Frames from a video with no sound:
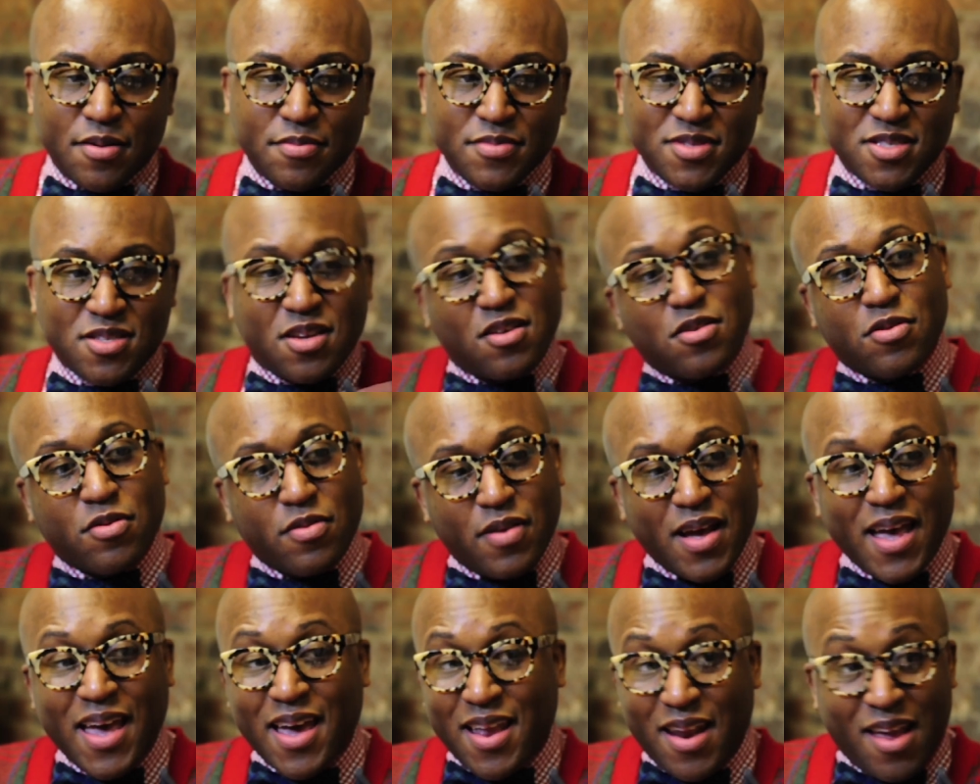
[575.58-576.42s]

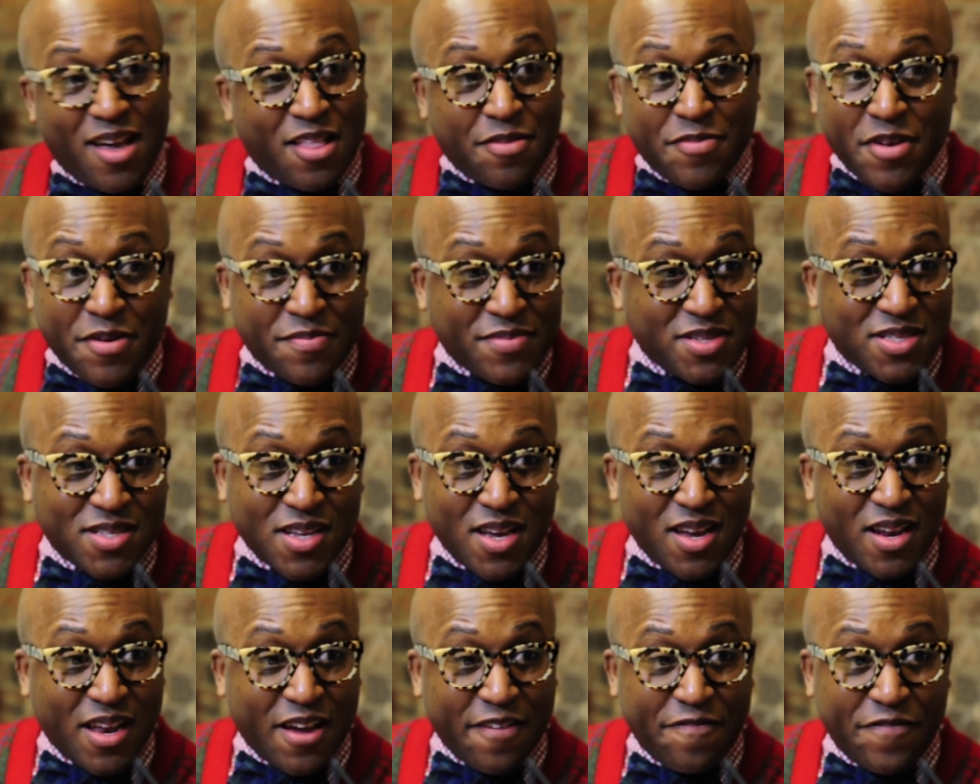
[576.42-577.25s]
So at Alabama
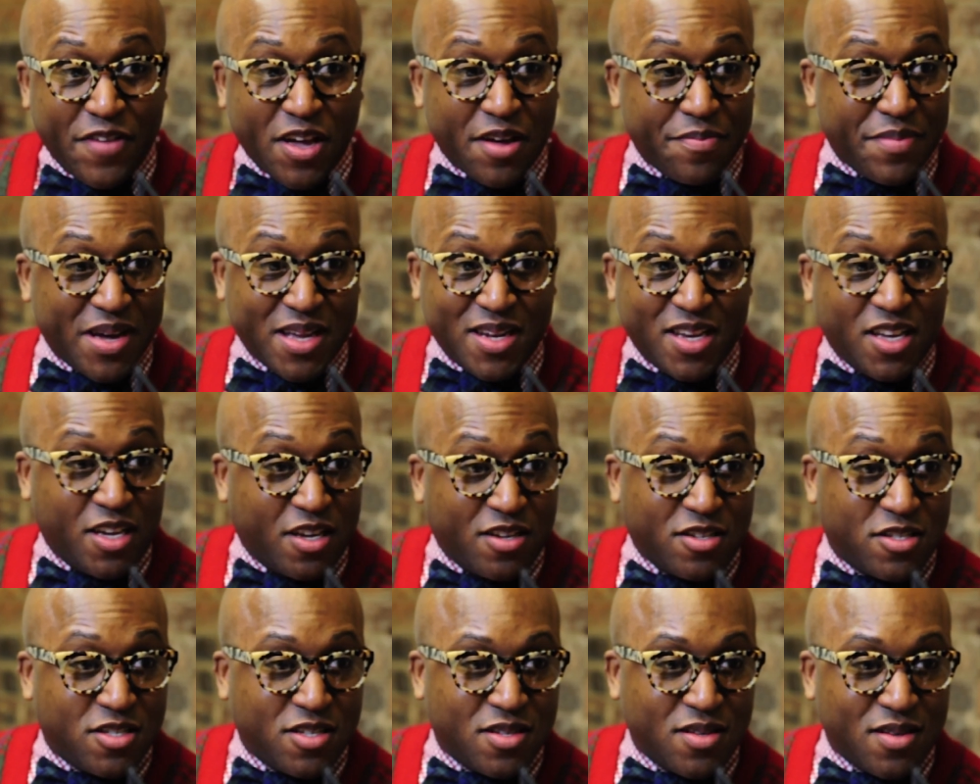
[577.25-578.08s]
State, I found my
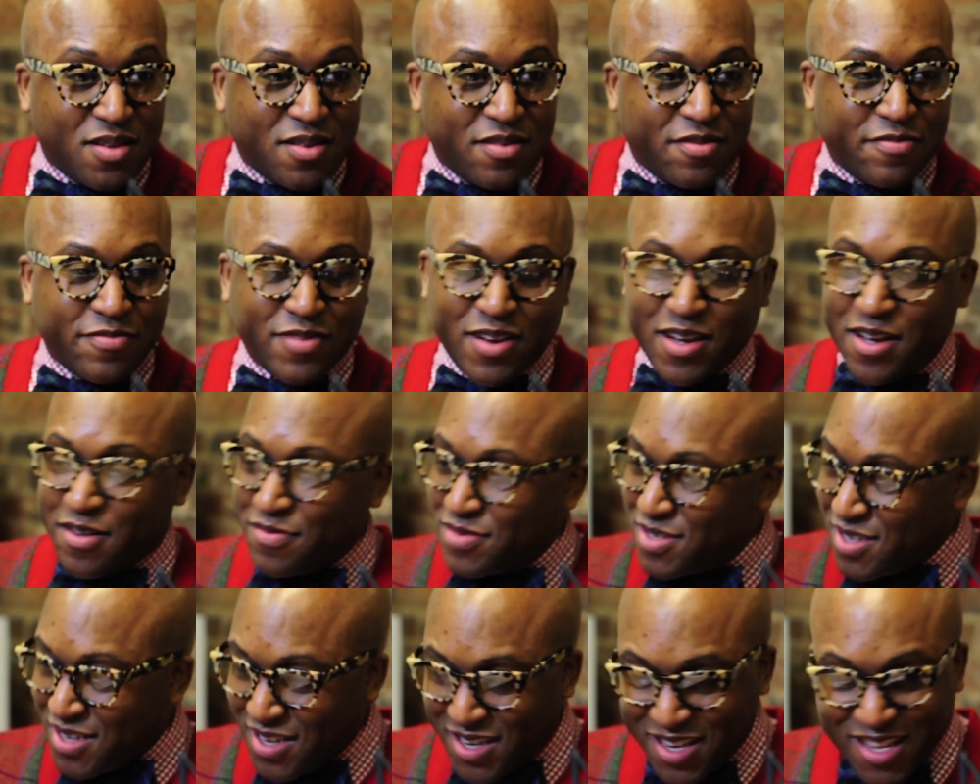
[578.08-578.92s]
niche. I
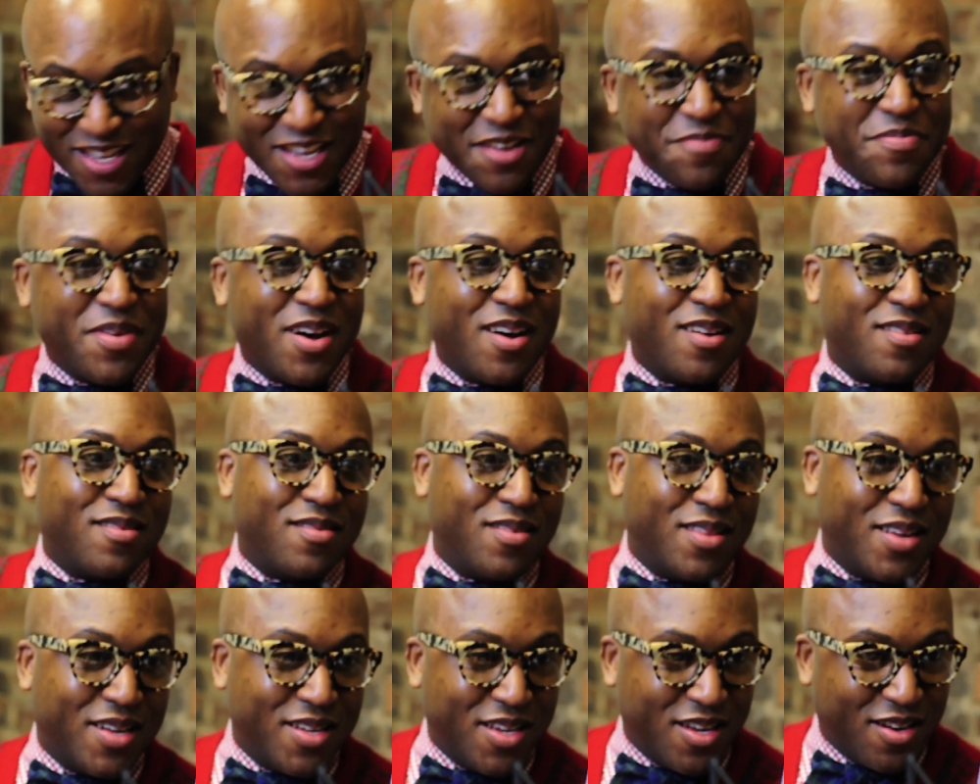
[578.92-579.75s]
was an elite
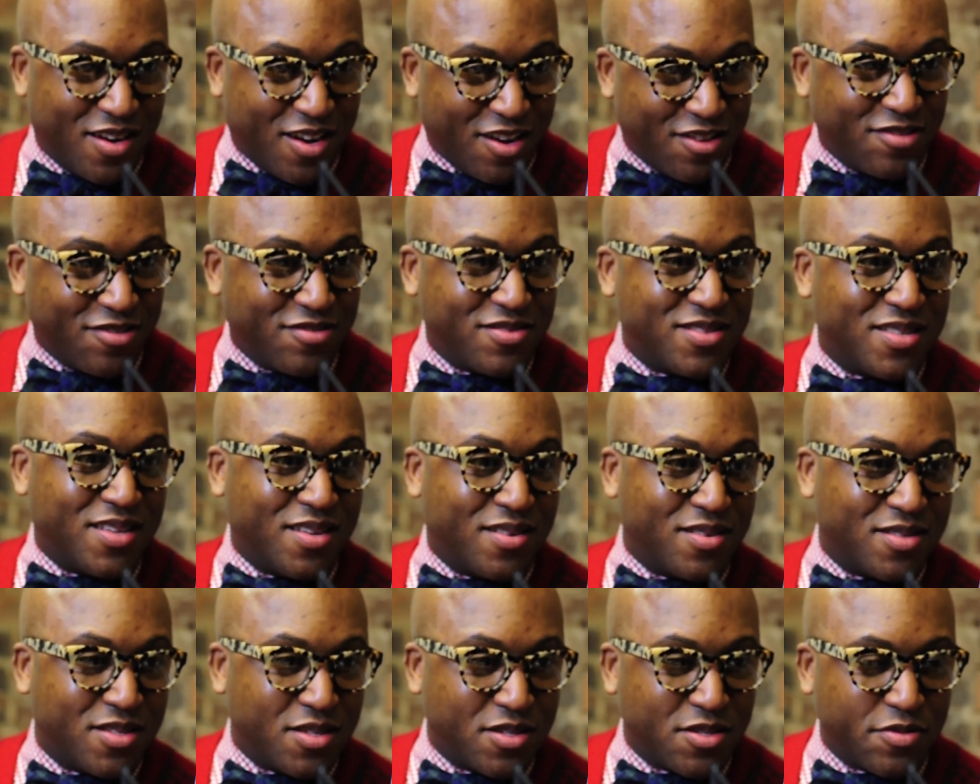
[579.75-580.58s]
model. I did all those
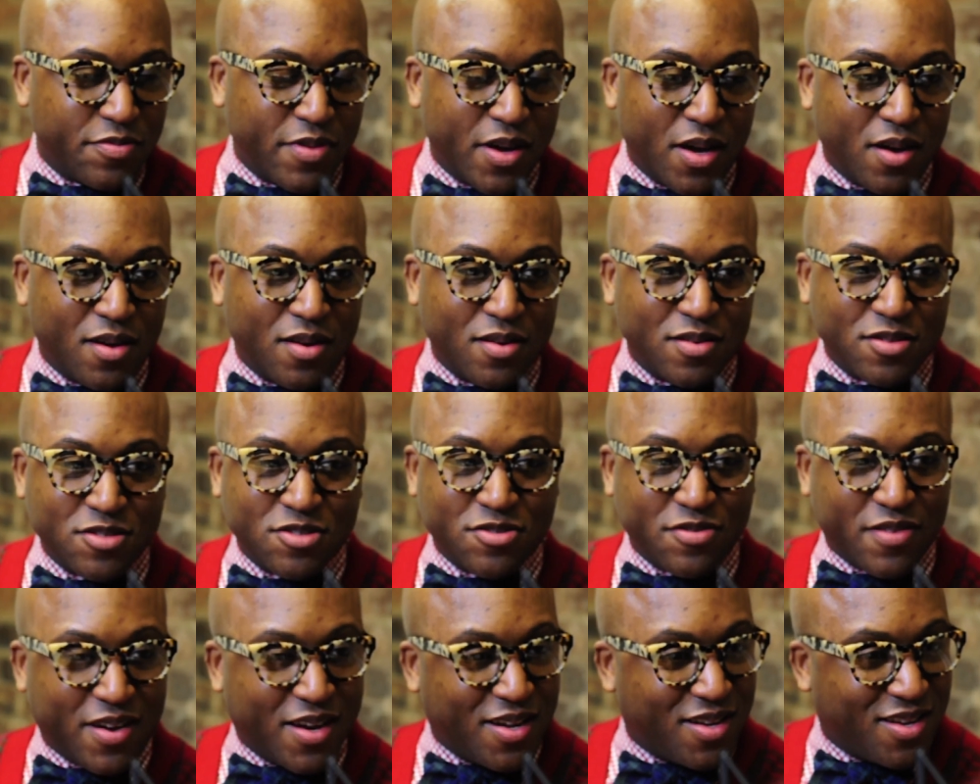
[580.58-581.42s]
things as well.
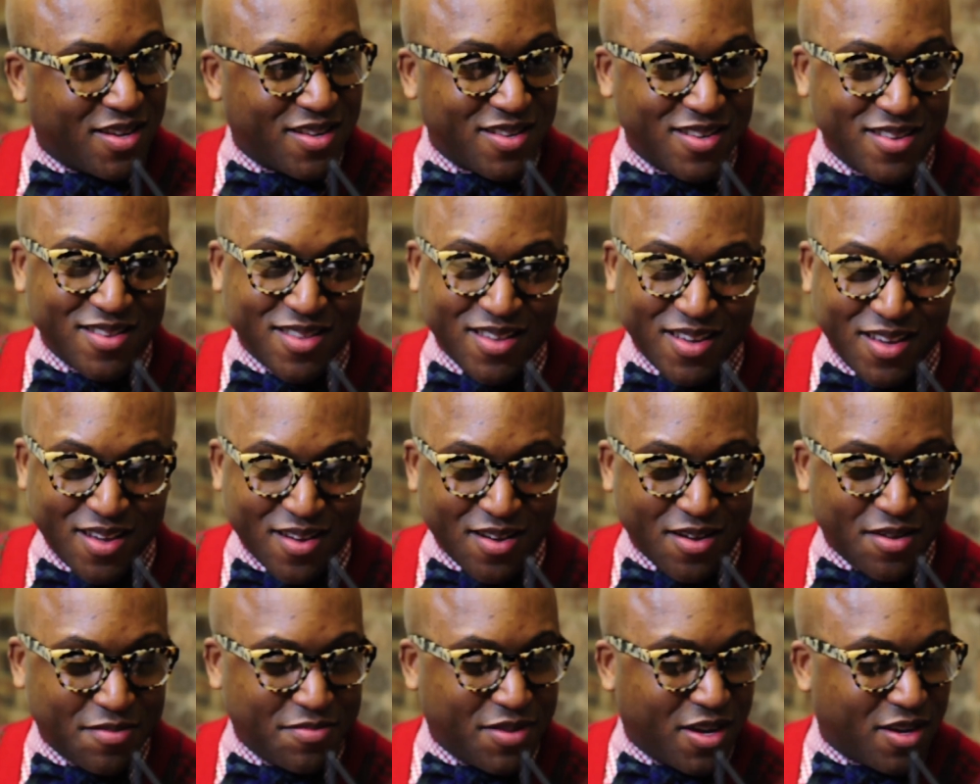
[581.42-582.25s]
Trained under the
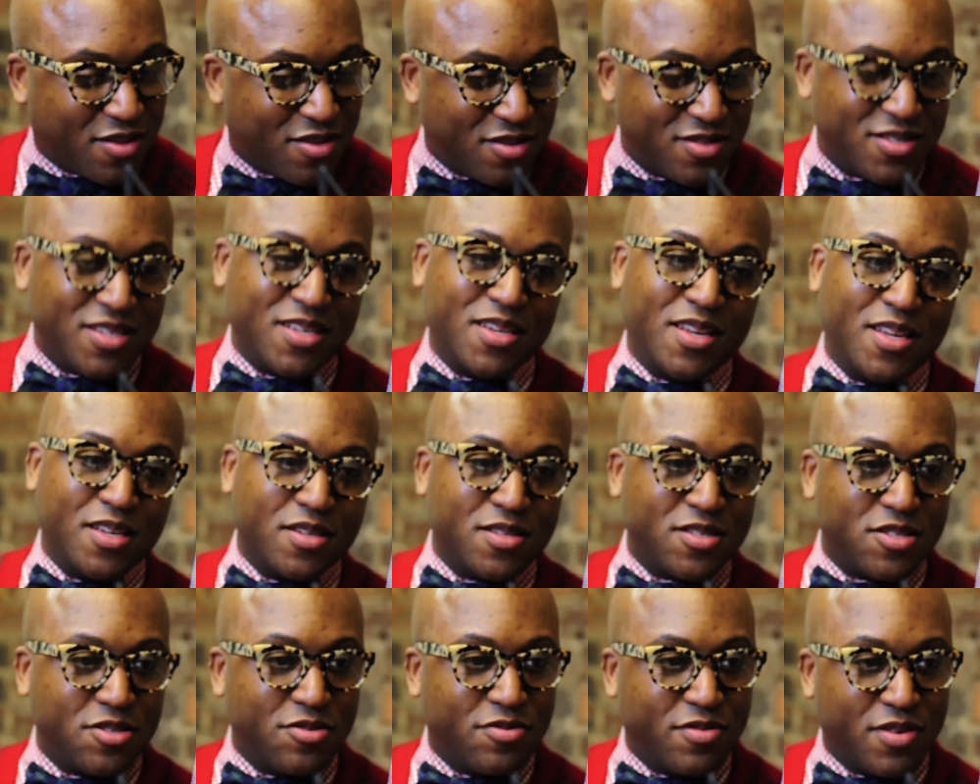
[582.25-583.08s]
Dr. Tania
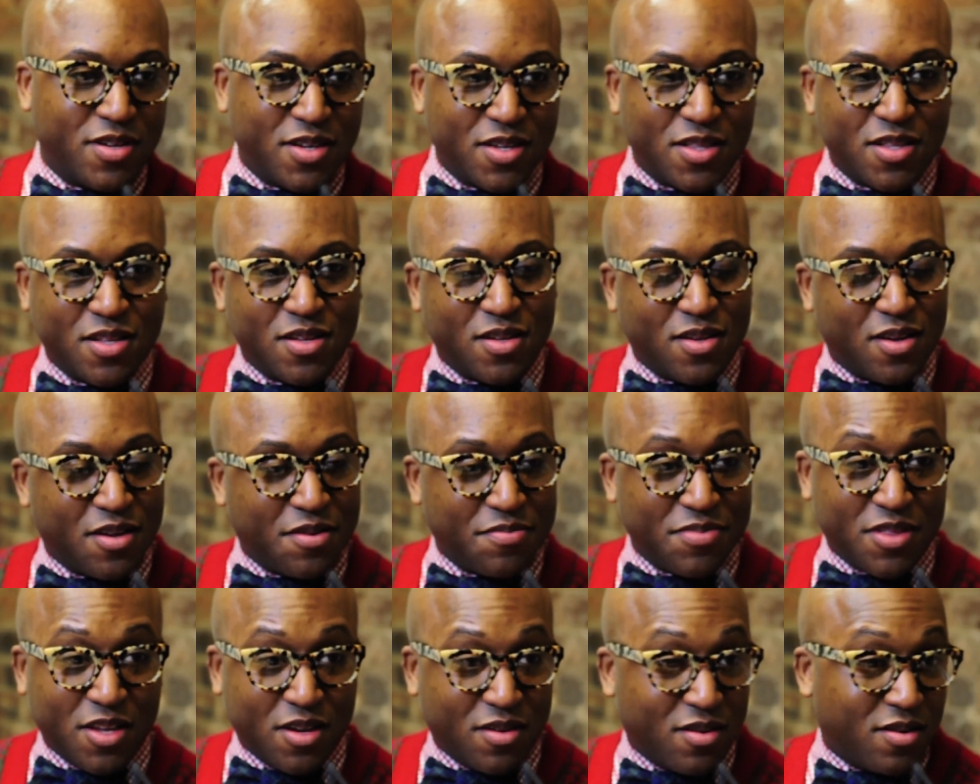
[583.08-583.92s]
Stewart in the
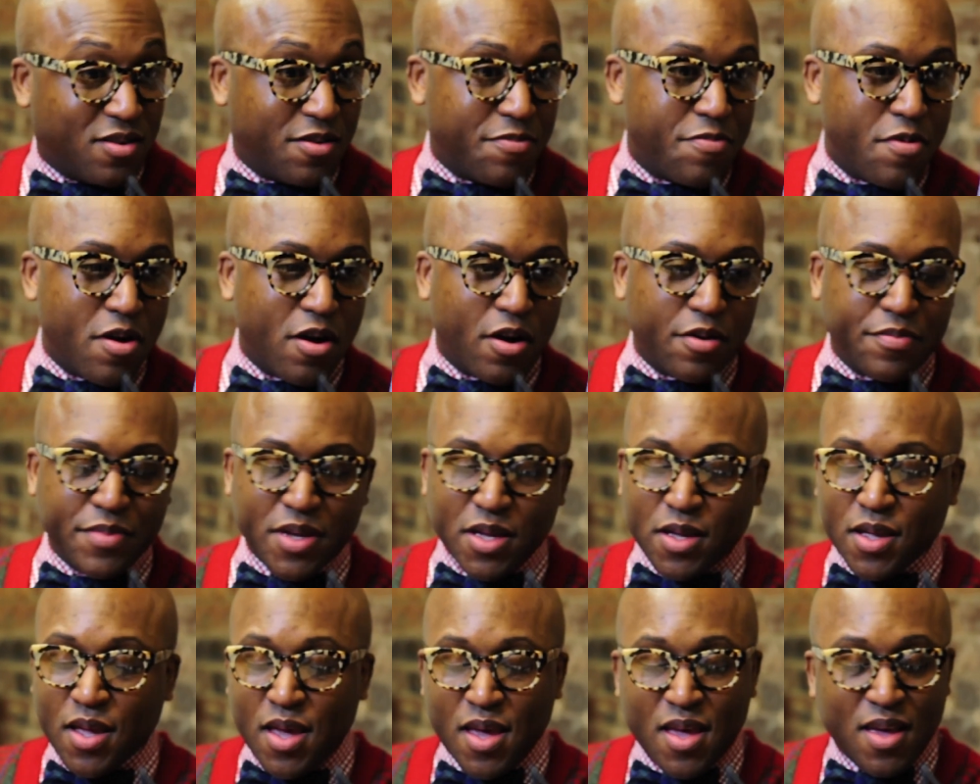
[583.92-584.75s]
theater
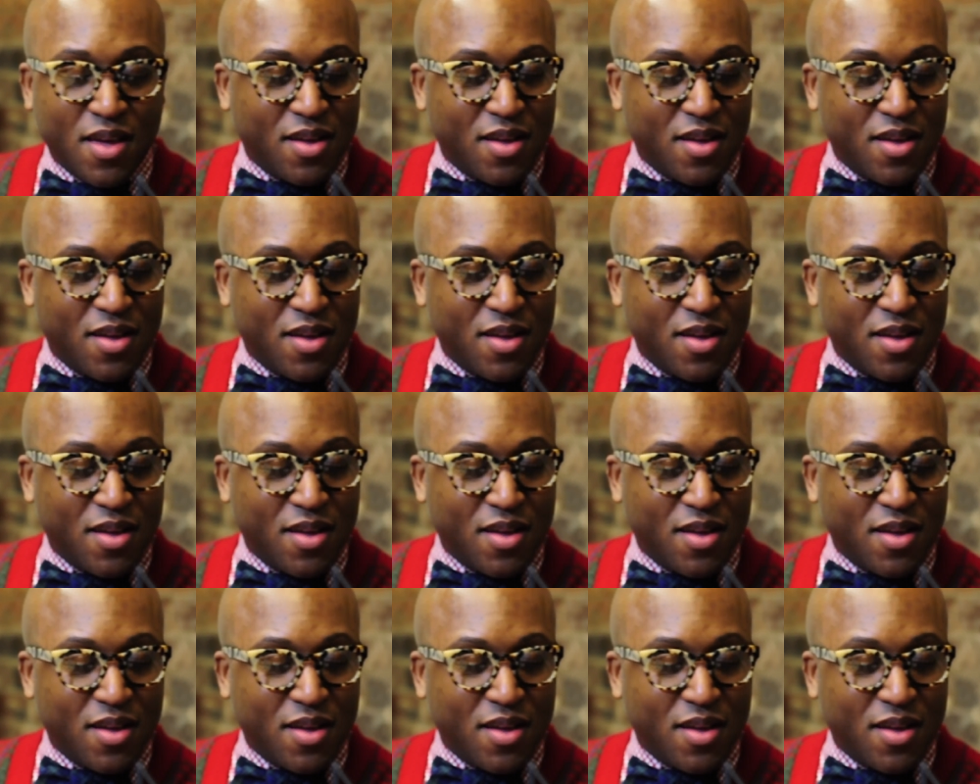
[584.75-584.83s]
department.